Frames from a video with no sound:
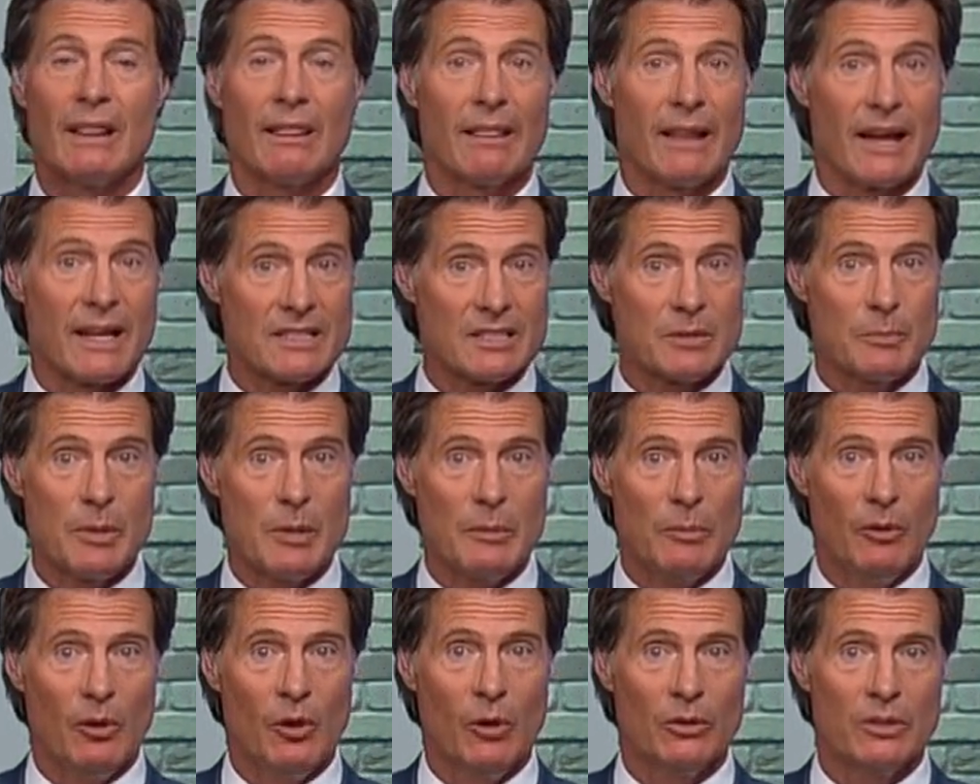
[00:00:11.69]
Lots of
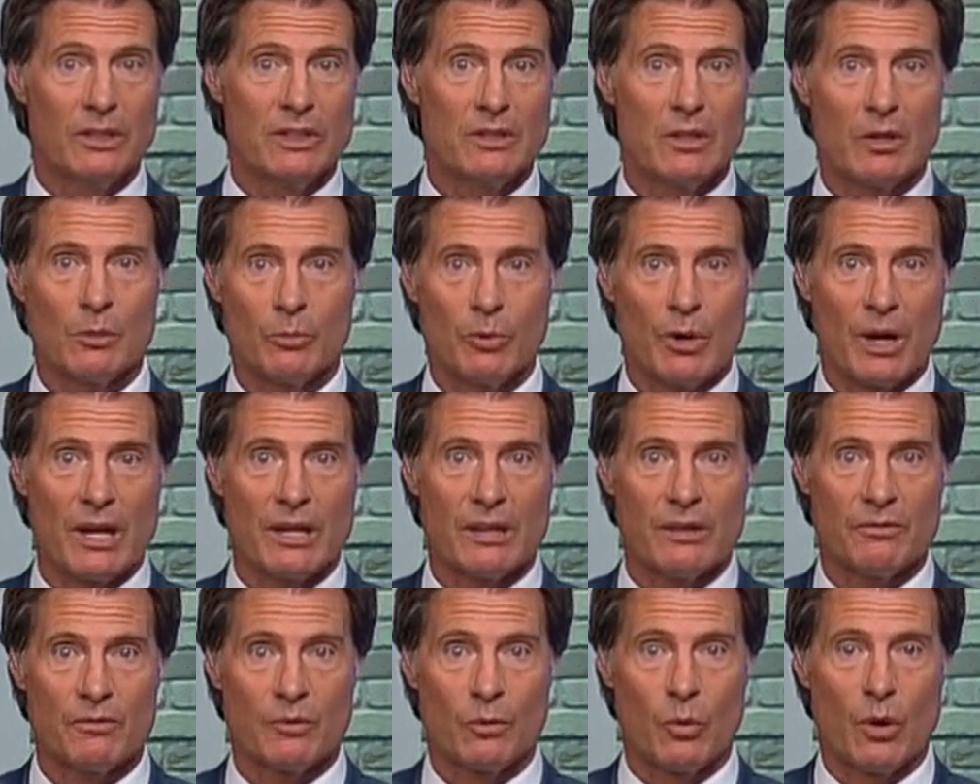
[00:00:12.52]
people holding their
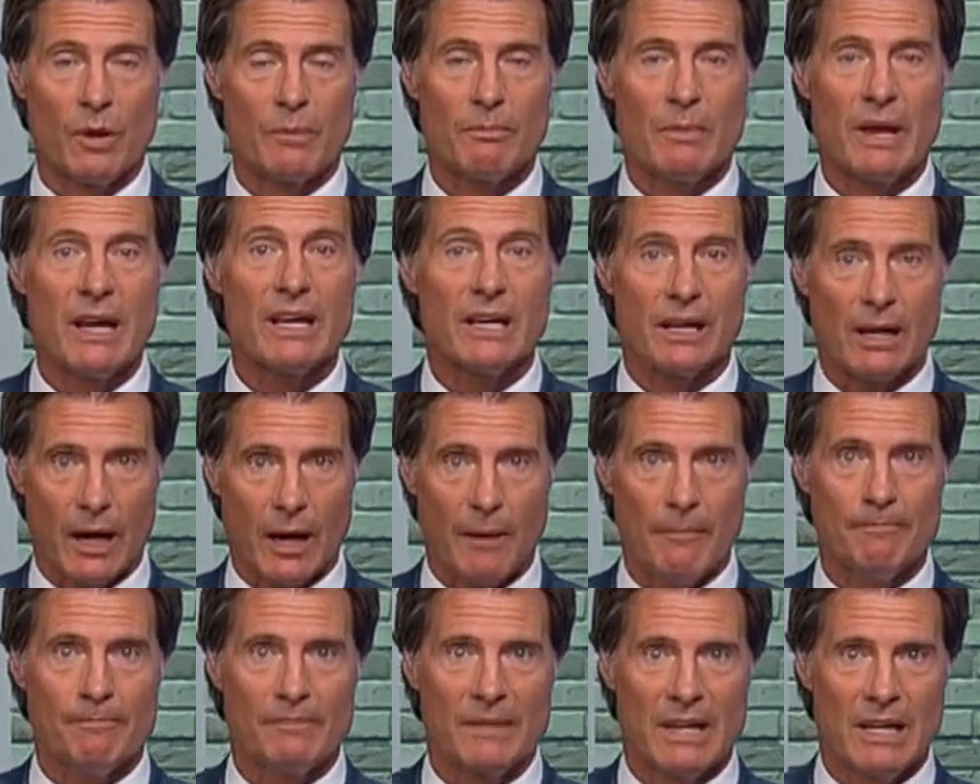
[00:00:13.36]
breath for what may
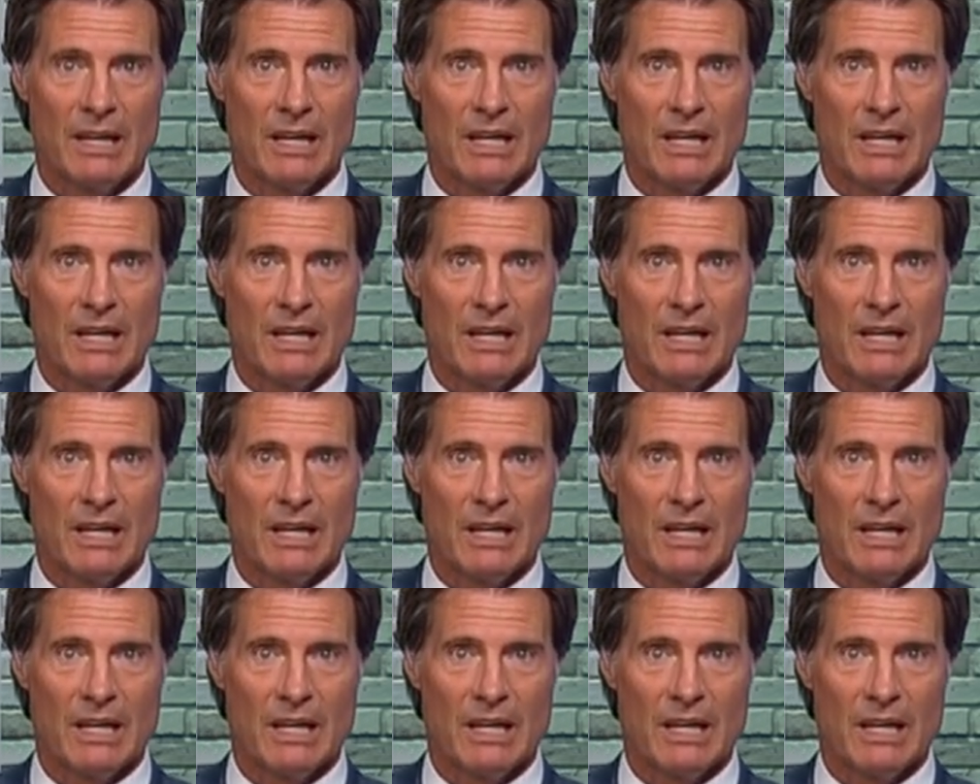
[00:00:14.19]
come.